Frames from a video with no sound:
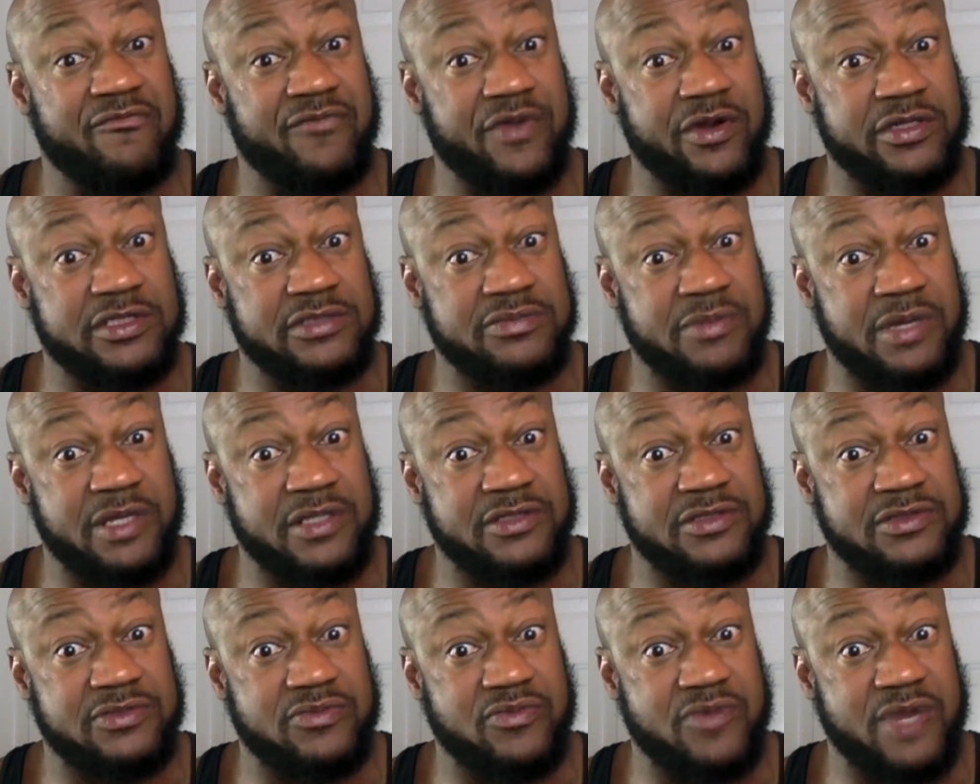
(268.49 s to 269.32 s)
first
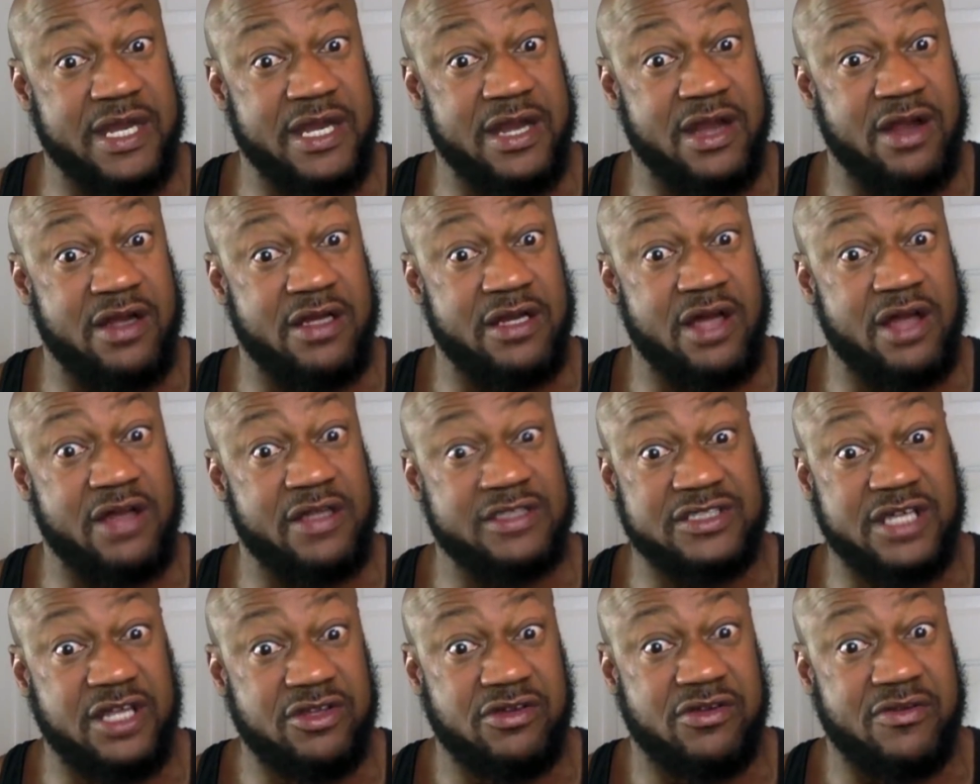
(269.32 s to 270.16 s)
month's rent, and all
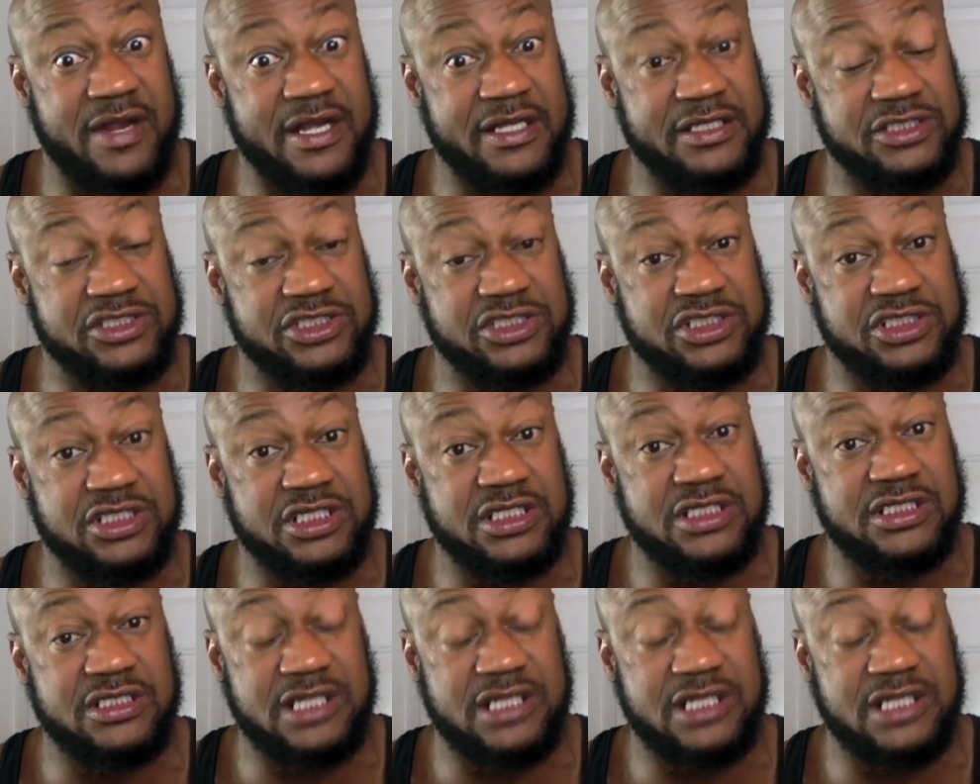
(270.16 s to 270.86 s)
this other crazy shit.